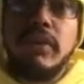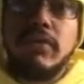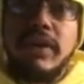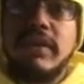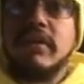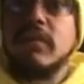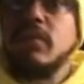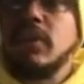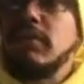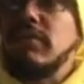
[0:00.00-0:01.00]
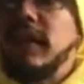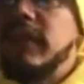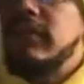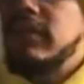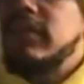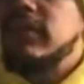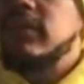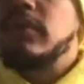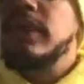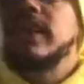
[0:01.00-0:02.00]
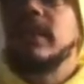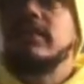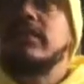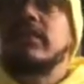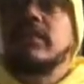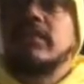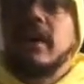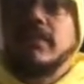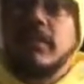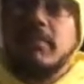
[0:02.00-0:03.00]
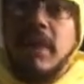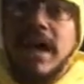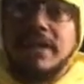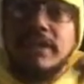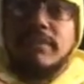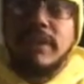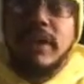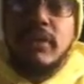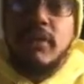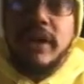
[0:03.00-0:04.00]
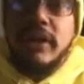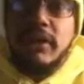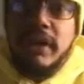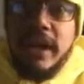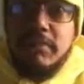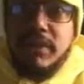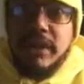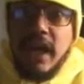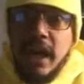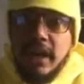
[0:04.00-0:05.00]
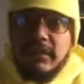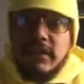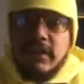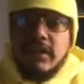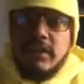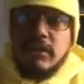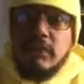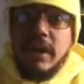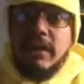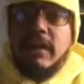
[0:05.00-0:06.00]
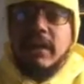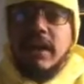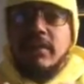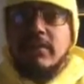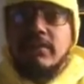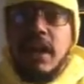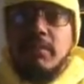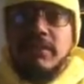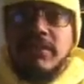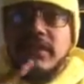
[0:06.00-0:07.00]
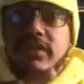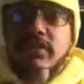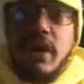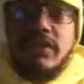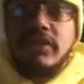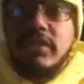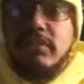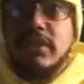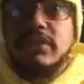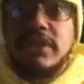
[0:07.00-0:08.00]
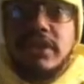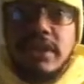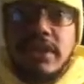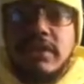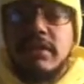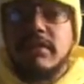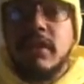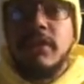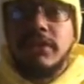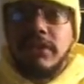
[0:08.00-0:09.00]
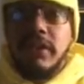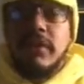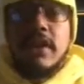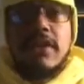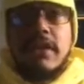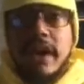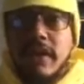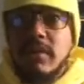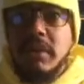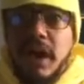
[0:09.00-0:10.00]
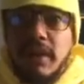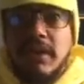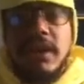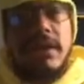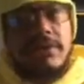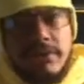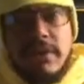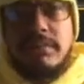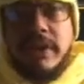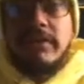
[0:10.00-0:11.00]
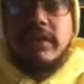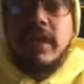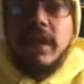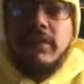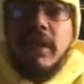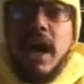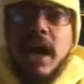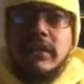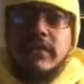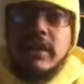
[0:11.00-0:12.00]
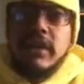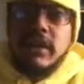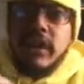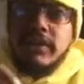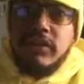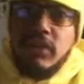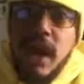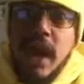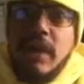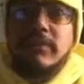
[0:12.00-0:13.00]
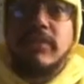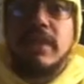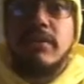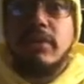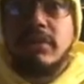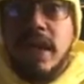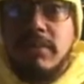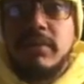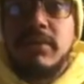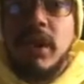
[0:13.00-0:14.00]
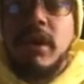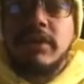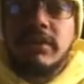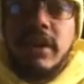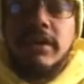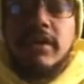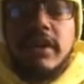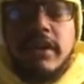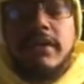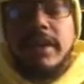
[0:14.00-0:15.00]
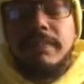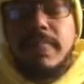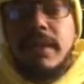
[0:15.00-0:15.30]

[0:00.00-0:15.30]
It's right there in the wordplay. For those of you who are idiots, these guys are magic spell weirdo apron guys who write and use compasses and draw symbols and sigils and all this stuff. They're Harry Potter kind of Freemason kind of guys, kind of scribes, Imhotep thongs on. Okay,